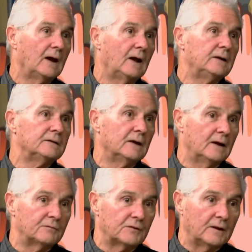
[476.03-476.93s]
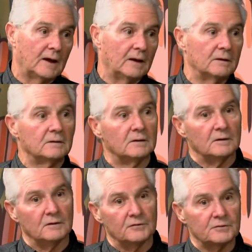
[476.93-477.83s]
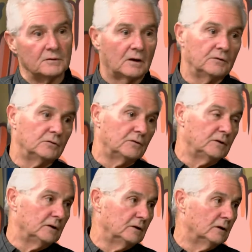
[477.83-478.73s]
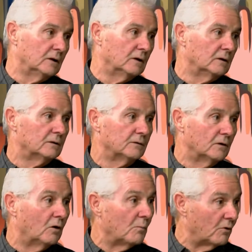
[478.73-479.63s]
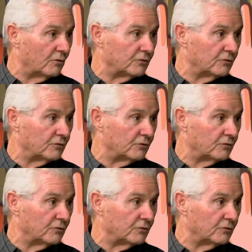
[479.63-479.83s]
Anything after that is under the homeowner's